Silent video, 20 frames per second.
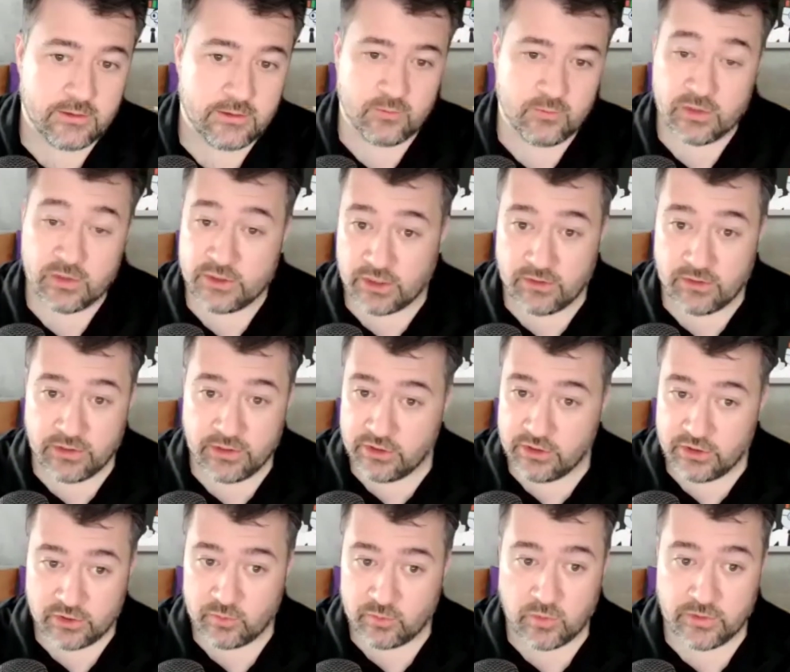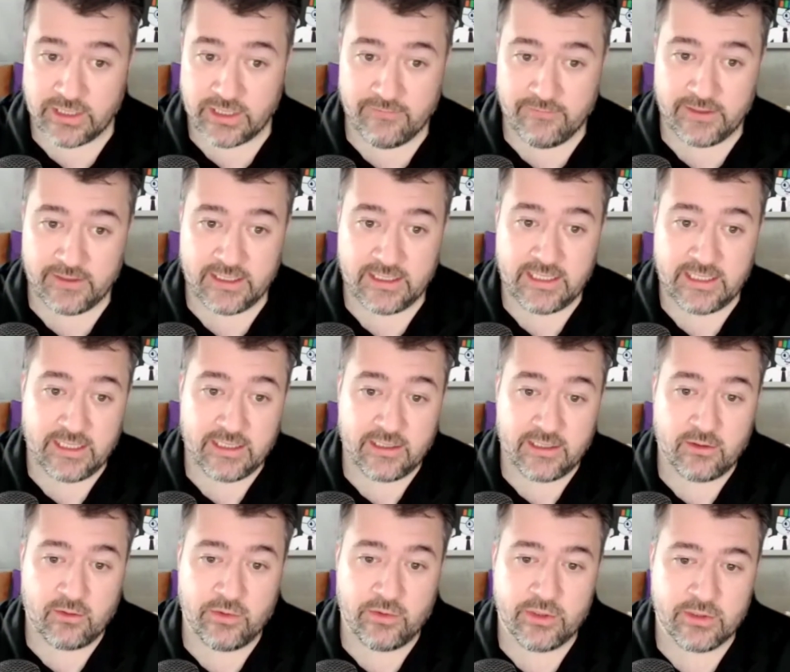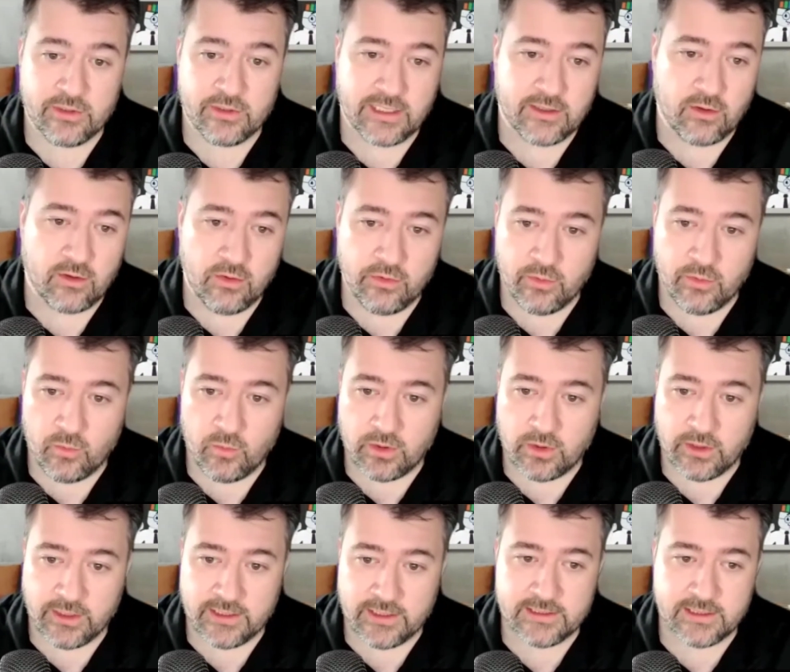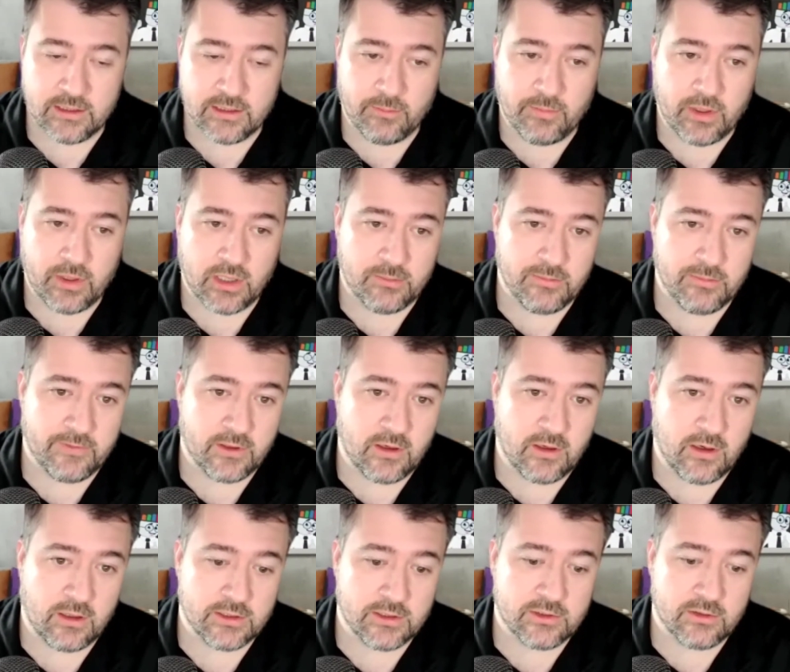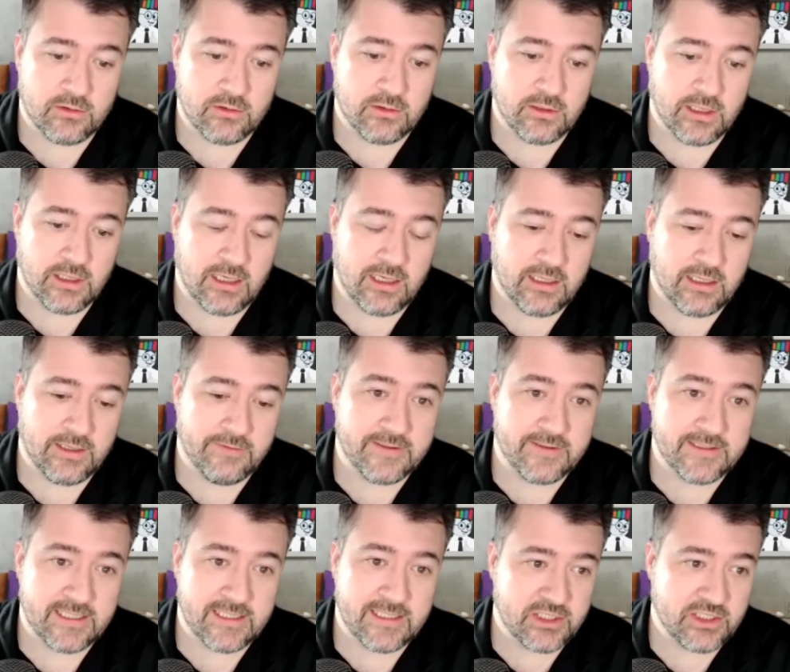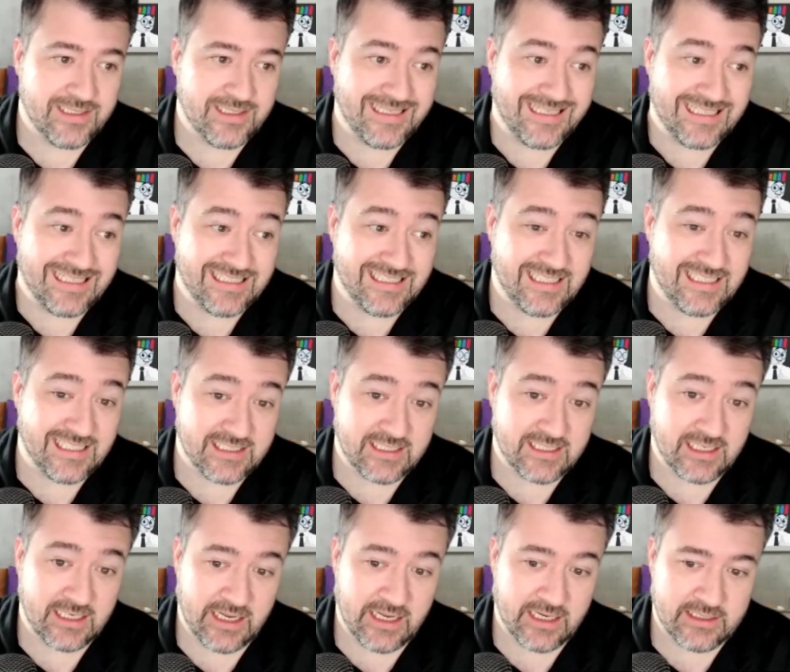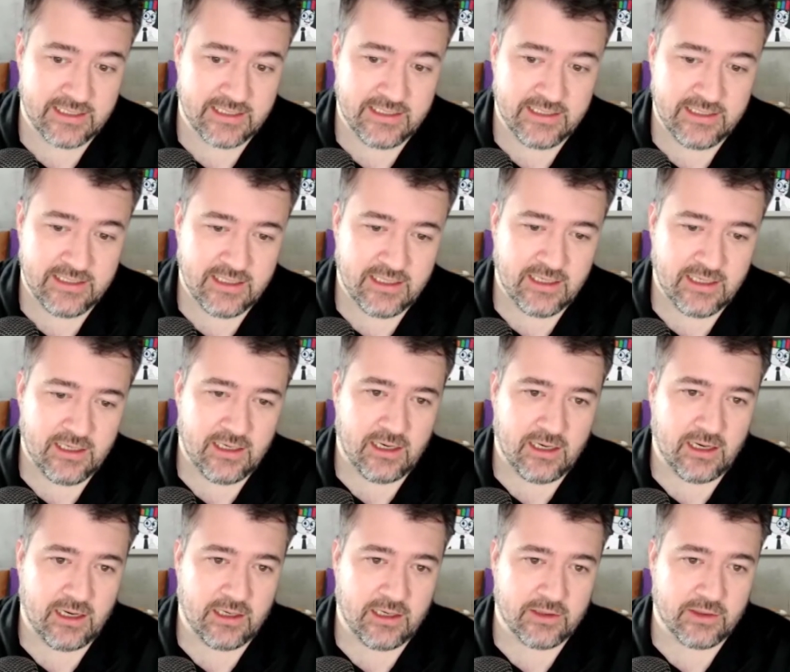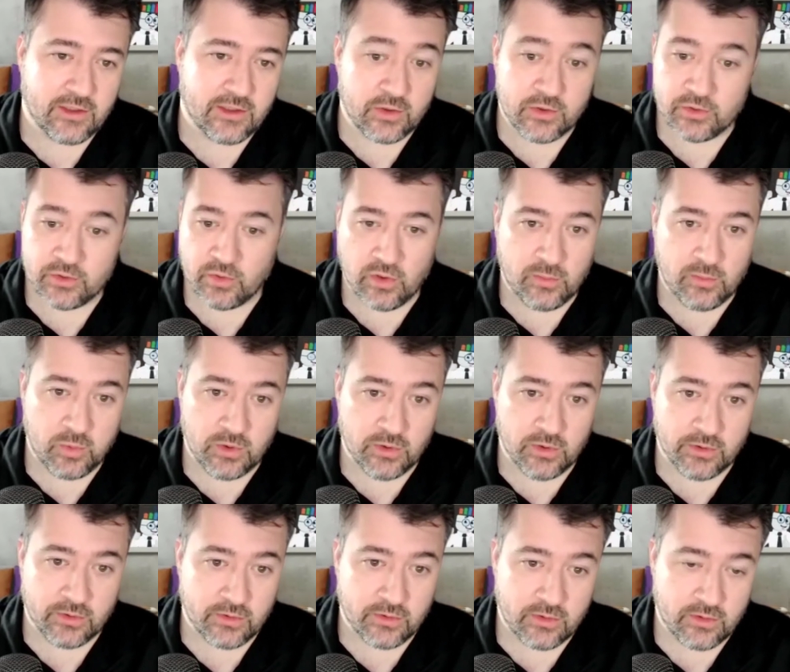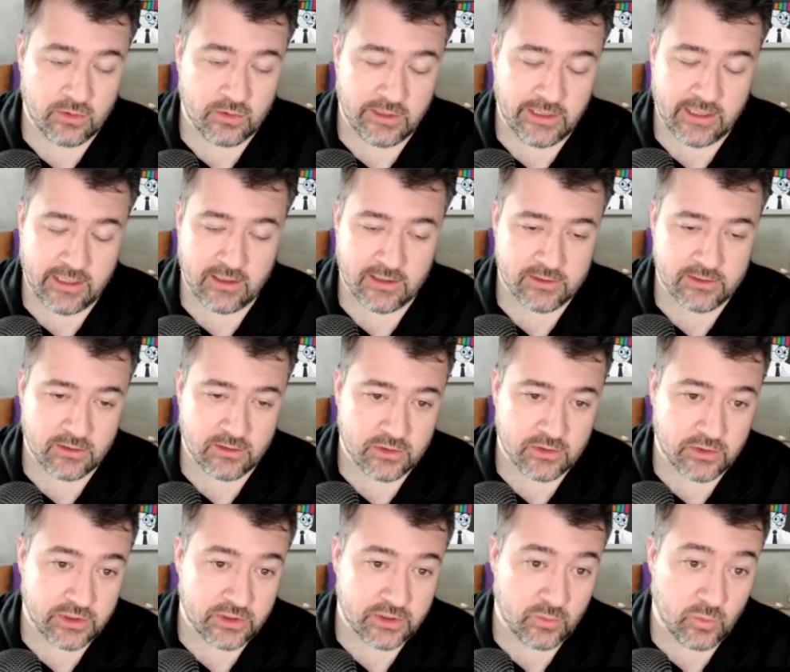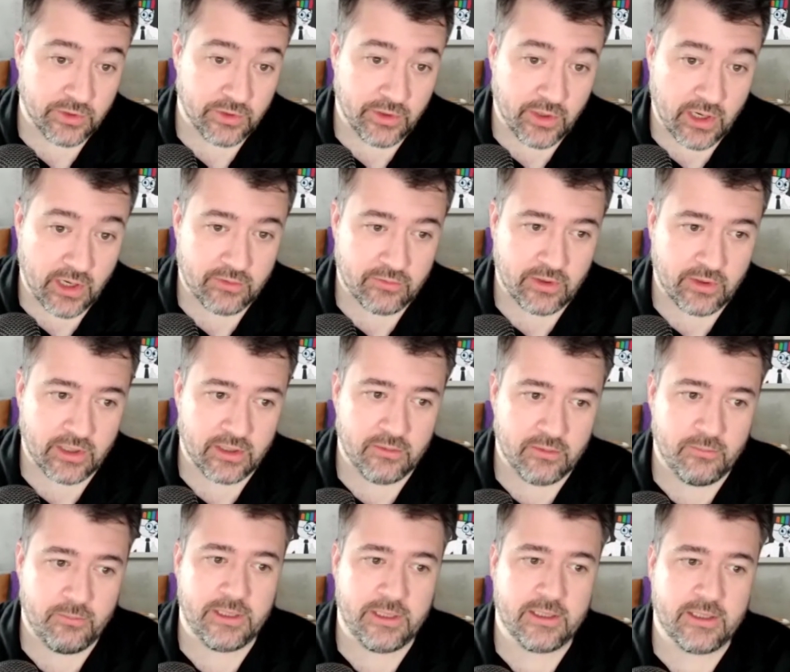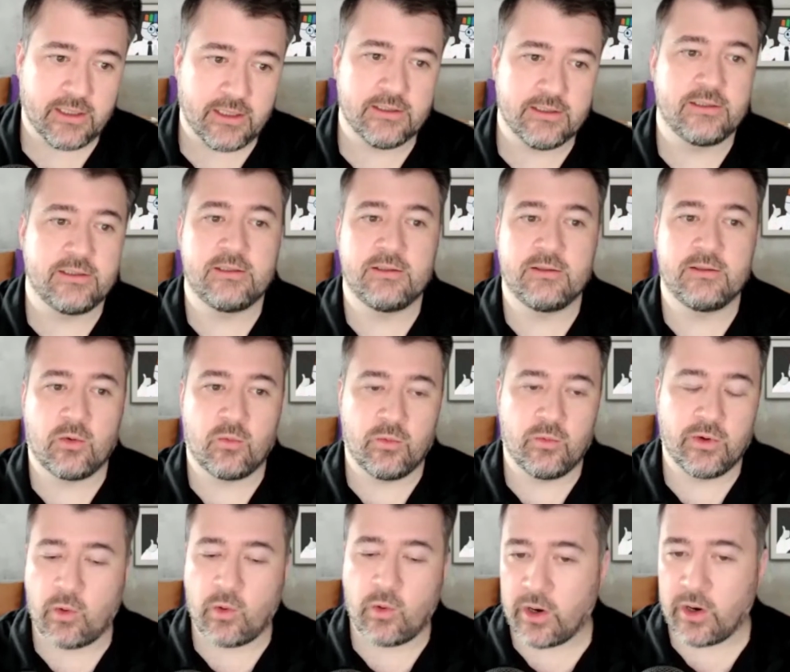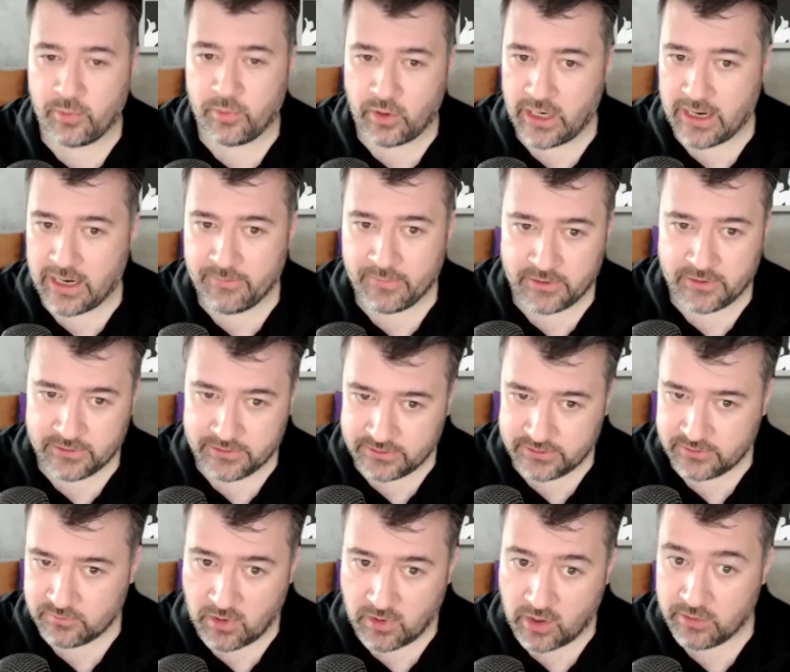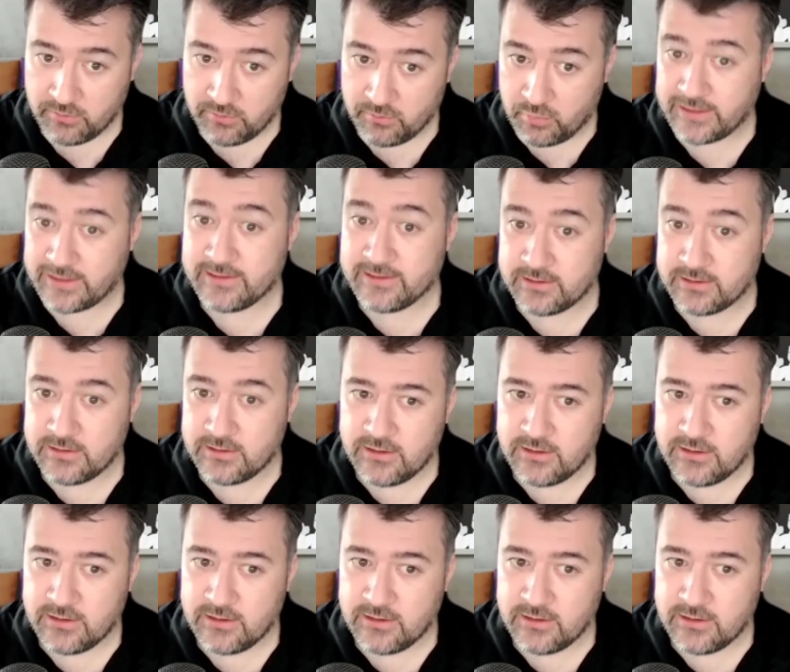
Well, generally, you just won't have any data, or you'll get all the warnings at the bottom of the console. If a session is disconnected, the analyze login duration will not run because required parameters aren't present,